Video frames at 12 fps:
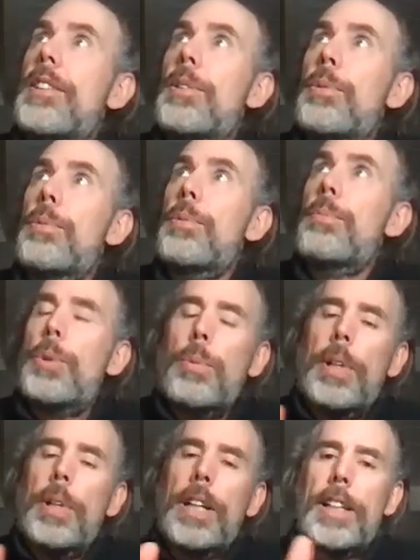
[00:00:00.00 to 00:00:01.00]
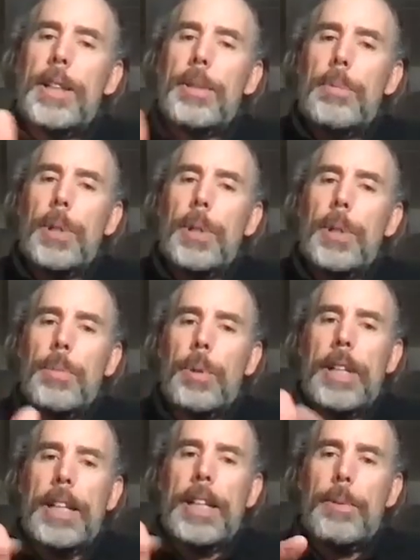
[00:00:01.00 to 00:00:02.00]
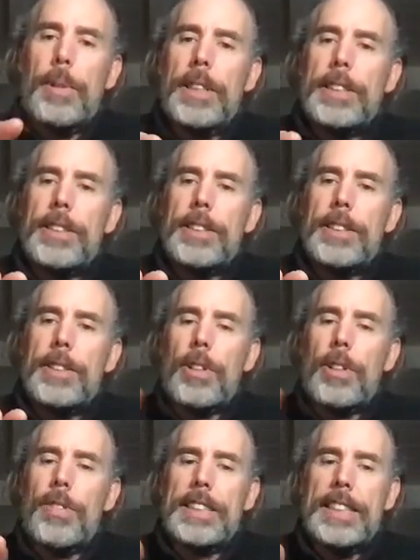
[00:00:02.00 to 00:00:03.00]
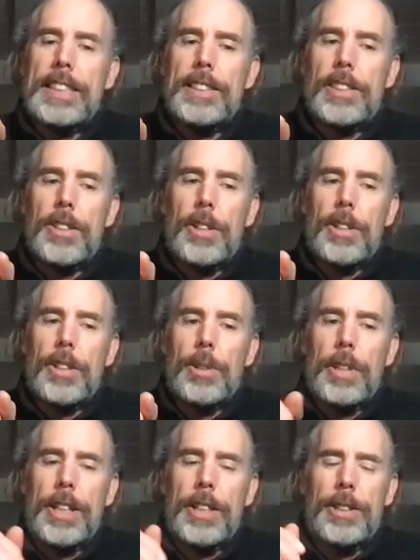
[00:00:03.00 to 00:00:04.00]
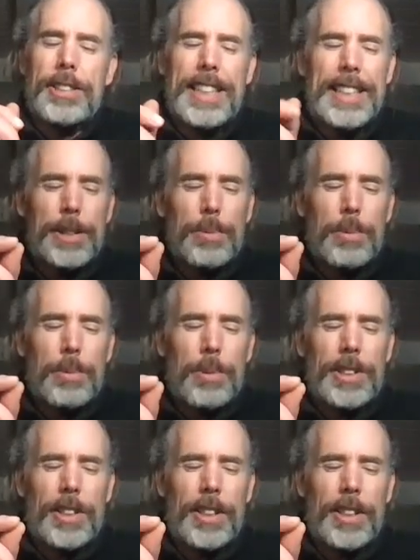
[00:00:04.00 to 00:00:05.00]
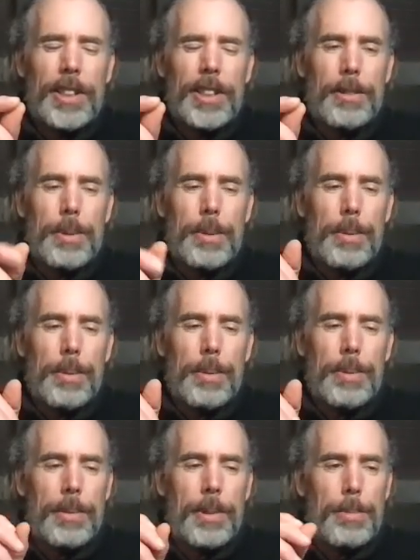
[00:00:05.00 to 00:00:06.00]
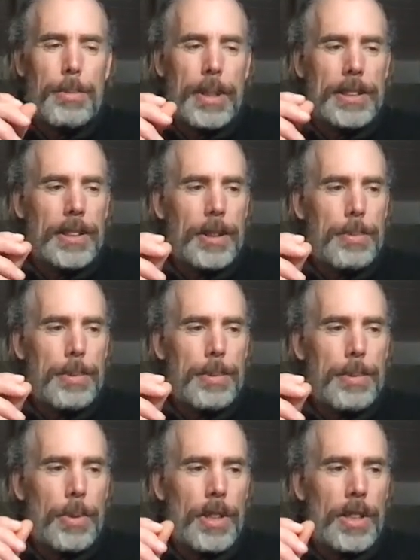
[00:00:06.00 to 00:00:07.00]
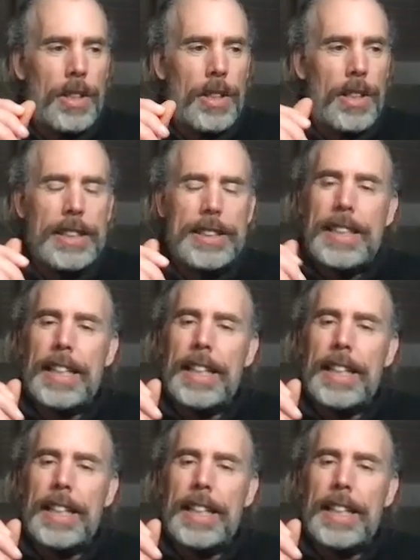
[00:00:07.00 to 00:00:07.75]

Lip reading: the wiggling one, there was sort of a sense though, and you said these words earlier, and I don't remember what they were, but it's a little bit more, it's kind